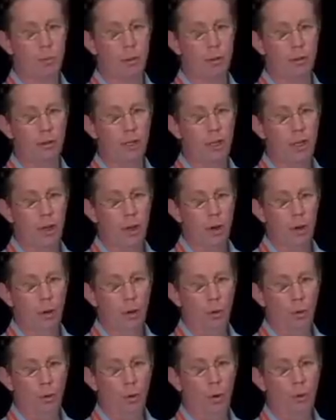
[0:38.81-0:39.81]
What
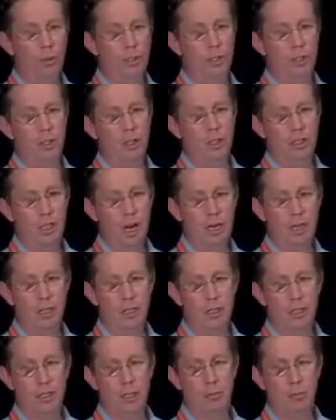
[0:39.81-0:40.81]
we're starting
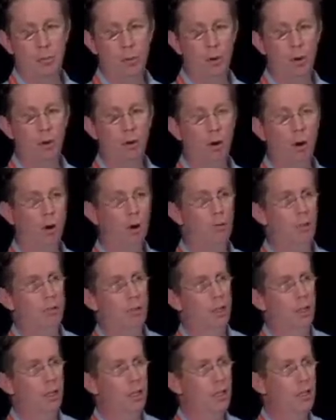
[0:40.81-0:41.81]
to see more of
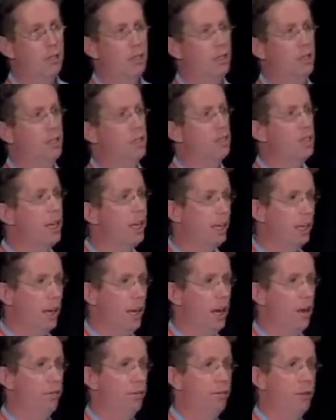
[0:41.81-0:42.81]
is the second
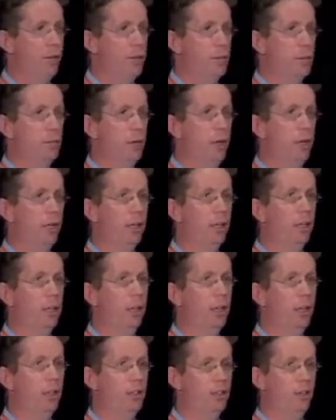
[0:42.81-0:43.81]
half of that spec
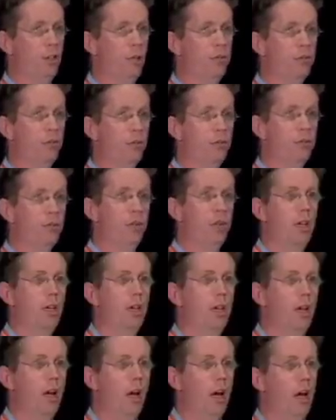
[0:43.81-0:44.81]
in terms of
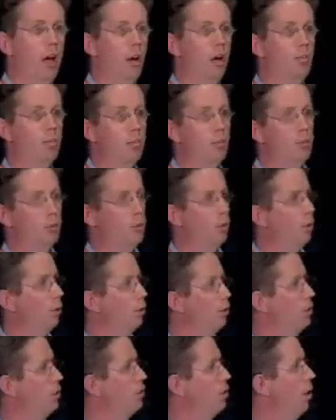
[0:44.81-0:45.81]
what it
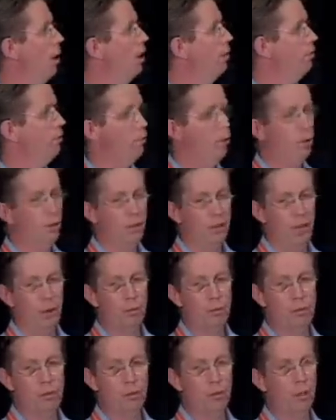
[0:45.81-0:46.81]
was designed for, and that
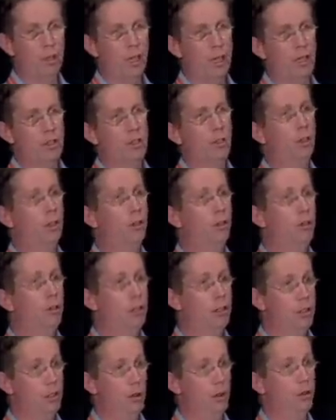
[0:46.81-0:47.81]
was to allow
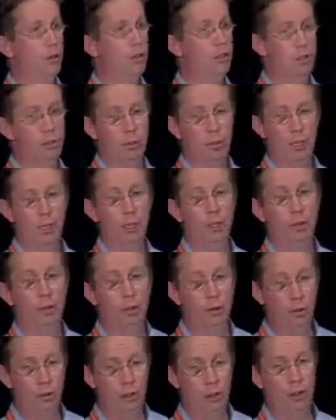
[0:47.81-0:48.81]
security tokens to be
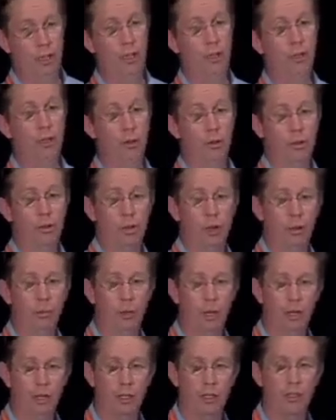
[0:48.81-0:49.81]
included in those
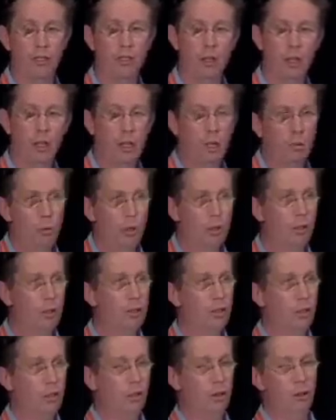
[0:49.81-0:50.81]
SOAP headers, where those
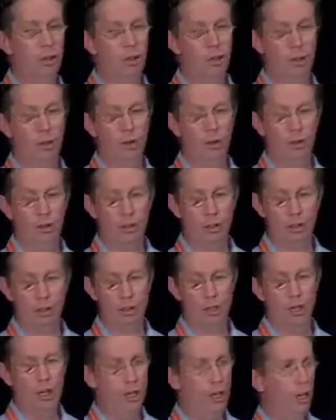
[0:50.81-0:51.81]
security
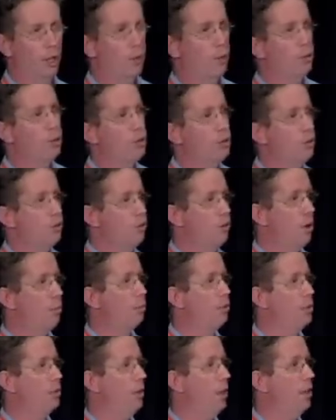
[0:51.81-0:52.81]
tokens are used to
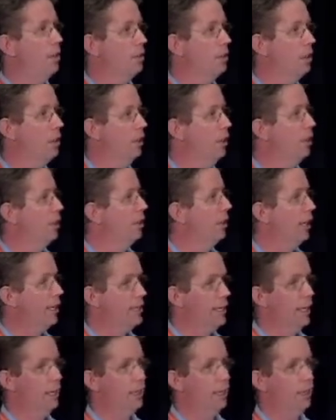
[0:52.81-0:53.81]
represent the
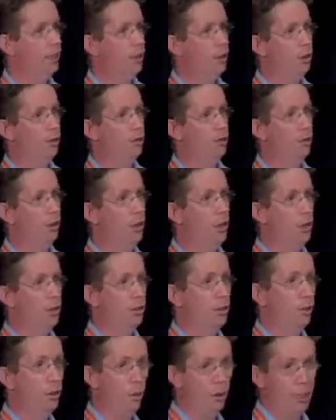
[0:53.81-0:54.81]
identity of
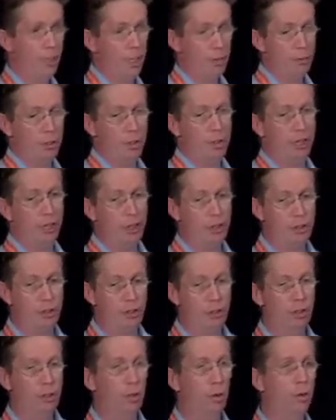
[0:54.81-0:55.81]
the calling
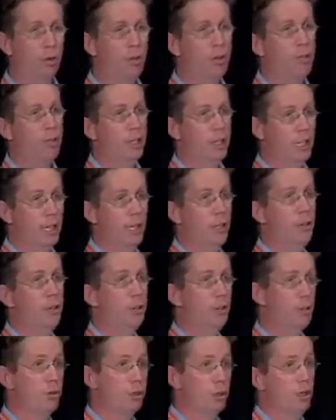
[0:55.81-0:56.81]
application or even the end
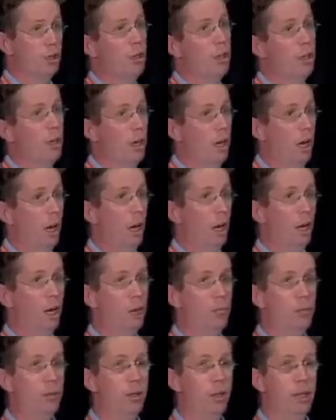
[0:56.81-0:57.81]
user,
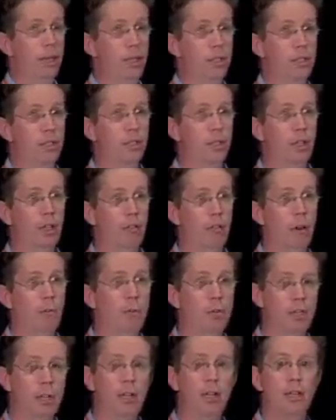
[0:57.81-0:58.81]
but it's
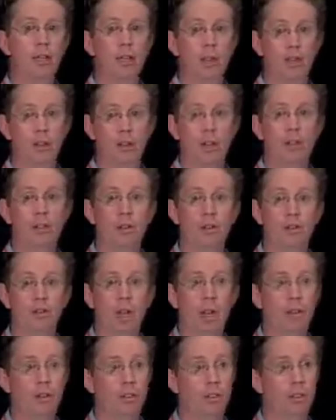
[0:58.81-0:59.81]
represented in a trusted
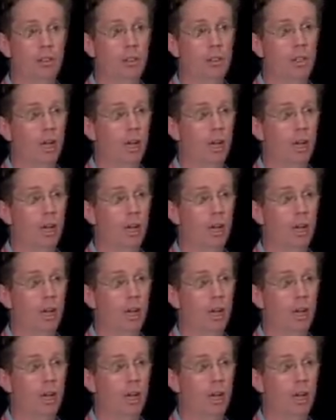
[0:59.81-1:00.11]
fashion